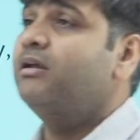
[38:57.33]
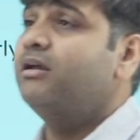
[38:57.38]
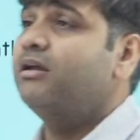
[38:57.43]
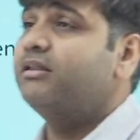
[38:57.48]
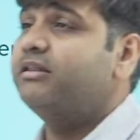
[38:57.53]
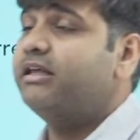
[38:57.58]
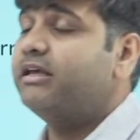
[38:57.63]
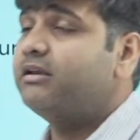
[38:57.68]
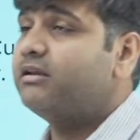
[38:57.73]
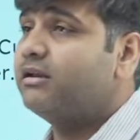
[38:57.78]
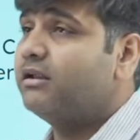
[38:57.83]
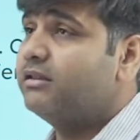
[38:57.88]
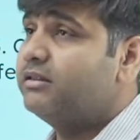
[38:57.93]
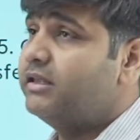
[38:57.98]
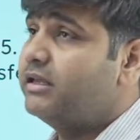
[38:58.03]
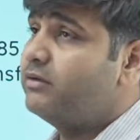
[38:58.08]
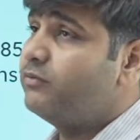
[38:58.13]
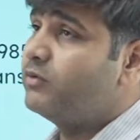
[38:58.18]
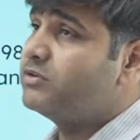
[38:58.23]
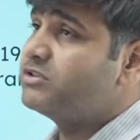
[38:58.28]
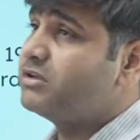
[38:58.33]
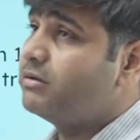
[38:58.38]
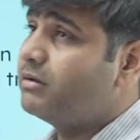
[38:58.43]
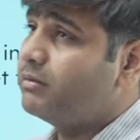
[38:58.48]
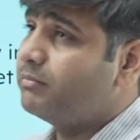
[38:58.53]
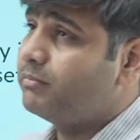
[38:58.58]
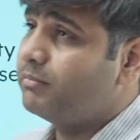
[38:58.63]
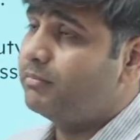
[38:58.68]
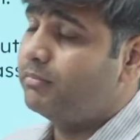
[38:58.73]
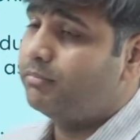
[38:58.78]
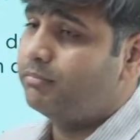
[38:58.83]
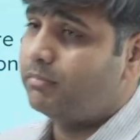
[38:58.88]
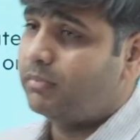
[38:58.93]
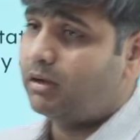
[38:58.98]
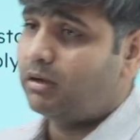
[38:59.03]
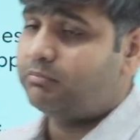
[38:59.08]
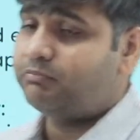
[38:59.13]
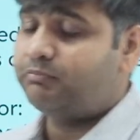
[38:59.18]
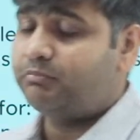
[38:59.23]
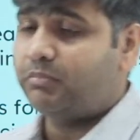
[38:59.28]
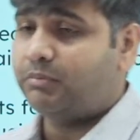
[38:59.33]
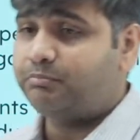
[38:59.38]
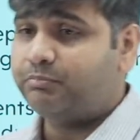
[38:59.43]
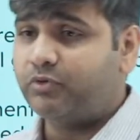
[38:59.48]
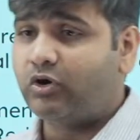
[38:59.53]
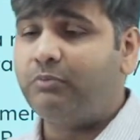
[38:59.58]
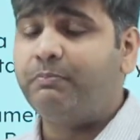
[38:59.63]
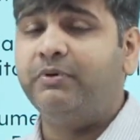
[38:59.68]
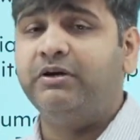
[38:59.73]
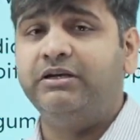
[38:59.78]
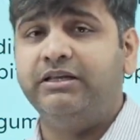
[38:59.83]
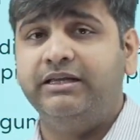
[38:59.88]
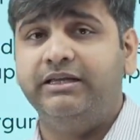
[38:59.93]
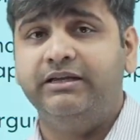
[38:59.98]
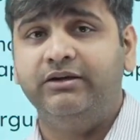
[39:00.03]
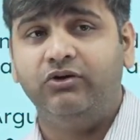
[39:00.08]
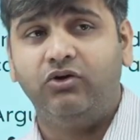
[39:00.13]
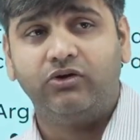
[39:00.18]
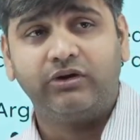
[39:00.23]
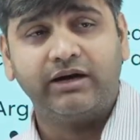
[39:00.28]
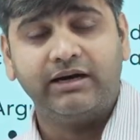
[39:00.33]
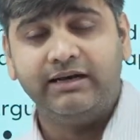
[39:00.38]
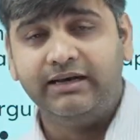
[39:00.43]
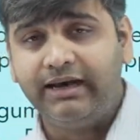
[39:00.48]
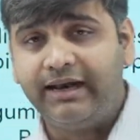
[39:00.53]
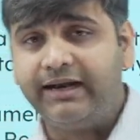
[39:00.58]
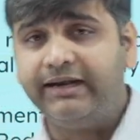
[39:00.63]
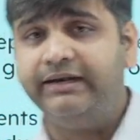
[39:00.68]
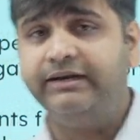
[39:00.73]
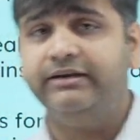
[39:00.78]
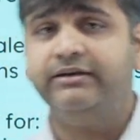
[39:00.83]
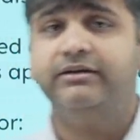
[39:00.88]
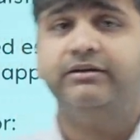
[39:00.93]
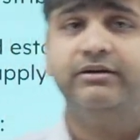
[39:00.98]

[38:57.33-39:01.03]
there was a property or a land